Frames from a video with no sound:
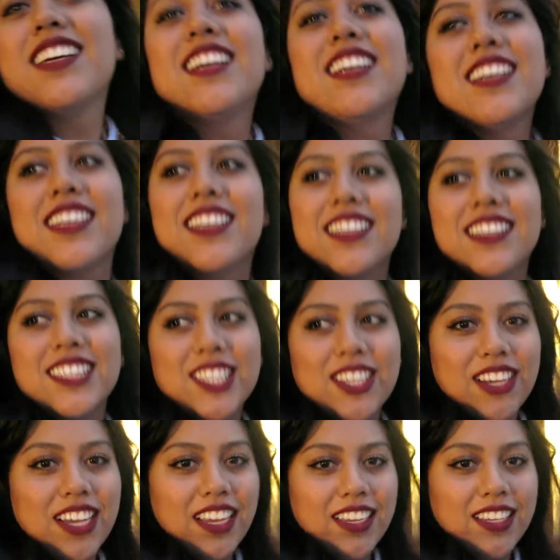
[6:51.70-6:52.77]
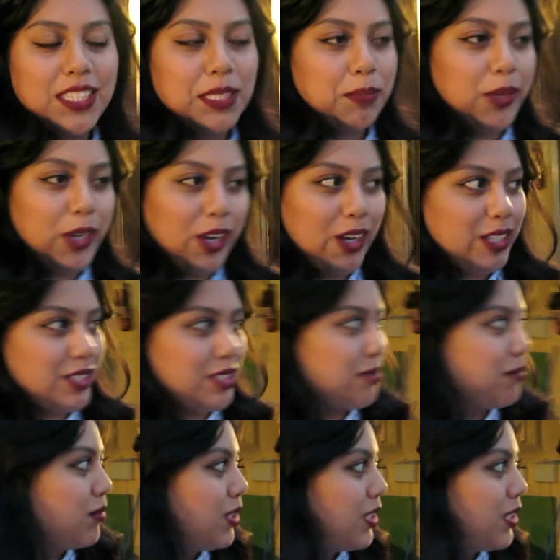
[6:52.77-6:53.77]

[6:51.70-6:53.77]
YouTube? So yeah, it's pretty awesome.